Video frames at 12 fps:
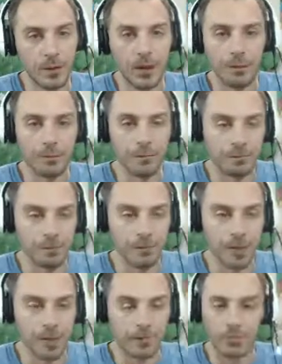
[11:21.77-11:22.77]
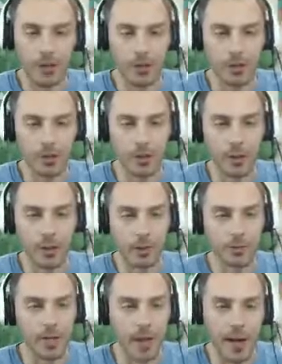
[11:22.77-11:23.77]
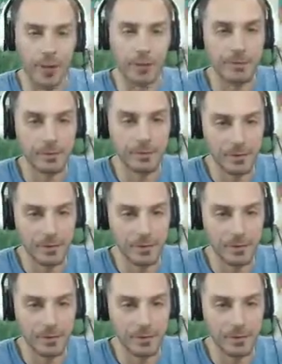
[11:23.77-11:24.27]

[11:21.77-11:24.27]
Oh, I should have known that was going to happen.